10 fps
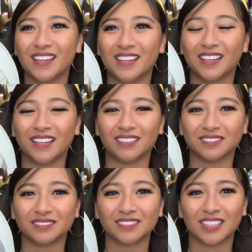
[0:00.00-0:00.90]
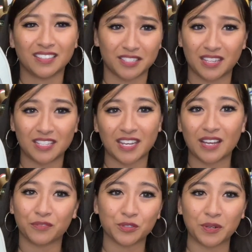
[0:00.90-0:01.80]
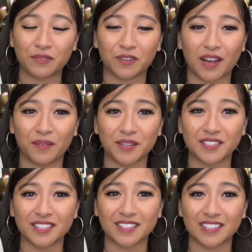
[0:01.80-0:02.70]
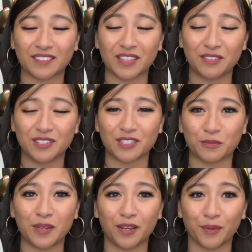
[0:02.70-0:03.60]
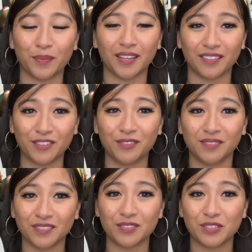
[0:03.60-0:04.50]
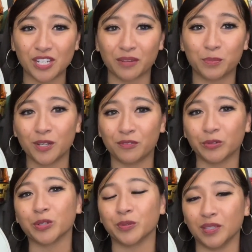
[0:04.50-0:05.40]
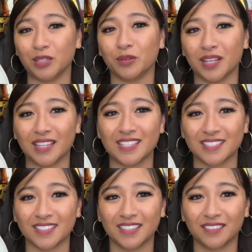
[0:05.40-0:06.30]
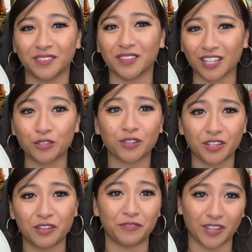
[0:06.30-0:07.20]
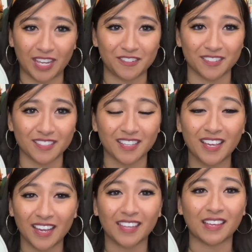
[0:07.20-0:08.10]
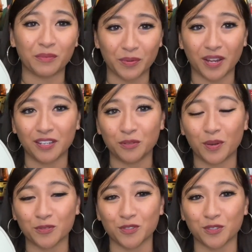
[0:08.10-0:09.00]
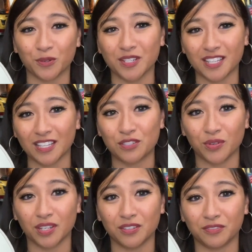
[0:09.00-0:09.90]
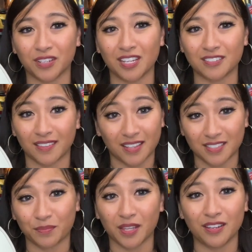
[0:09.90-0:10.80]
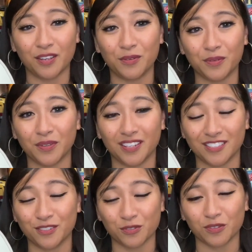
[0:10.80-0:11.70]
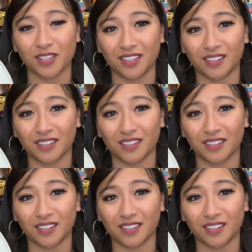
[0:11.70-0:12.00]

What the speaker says: And they stay up for 24 hours and stuff. They do disappear, but if you check pretty frequently, you'll at least, or like turn on the notifications, and that way when I do post the stories, at least you'll get a notification that something new, and it's usually